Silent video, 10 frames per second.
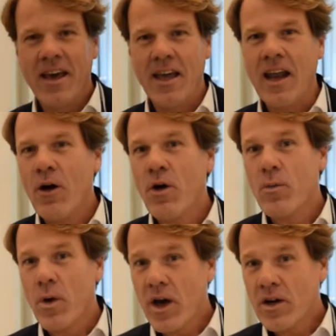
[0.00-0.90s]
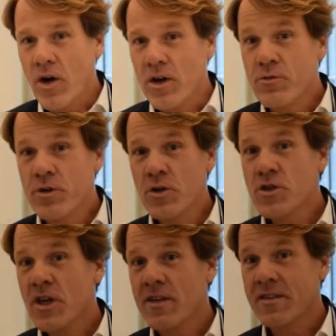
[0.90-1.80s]
In our work on
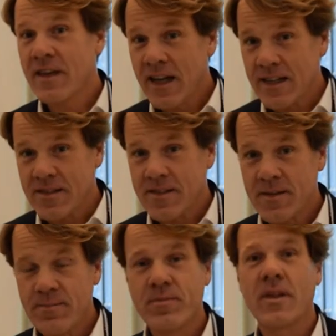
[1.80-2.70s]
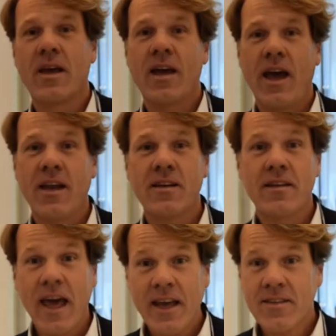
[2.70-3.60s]
future skills and
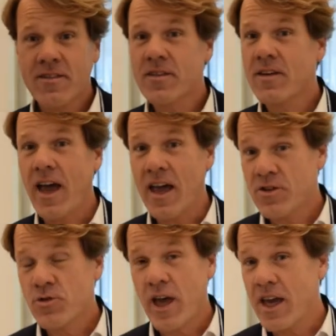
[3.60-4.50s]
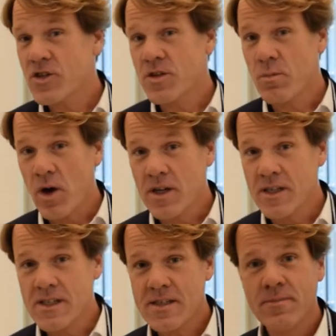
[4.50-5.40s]
next education
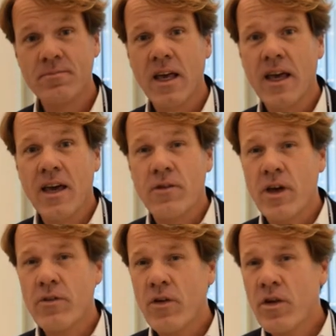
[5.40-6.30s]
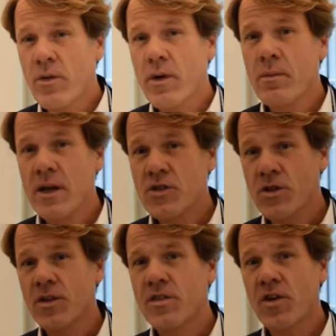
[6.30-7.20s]
models, we are very, very much
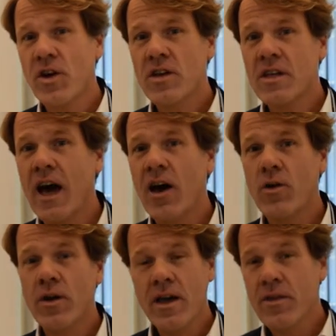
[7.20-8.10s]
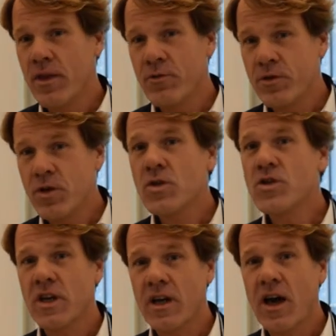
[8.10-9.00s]
concerned how the
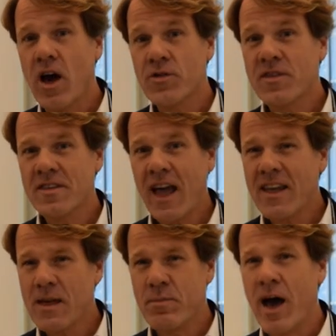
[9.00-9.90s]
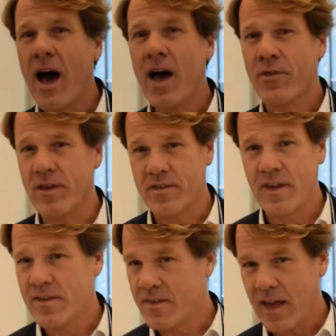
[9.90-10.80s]
future of study paths
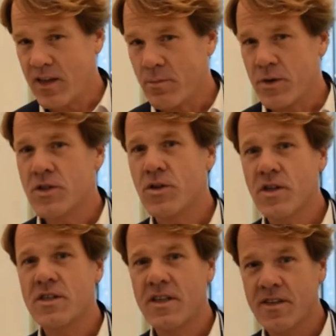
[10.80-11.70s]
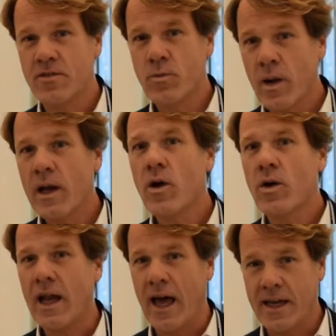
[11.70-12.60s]
and study opportunities will
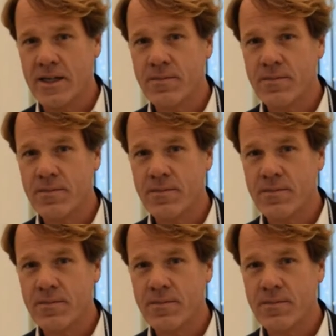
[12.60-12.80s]
look like.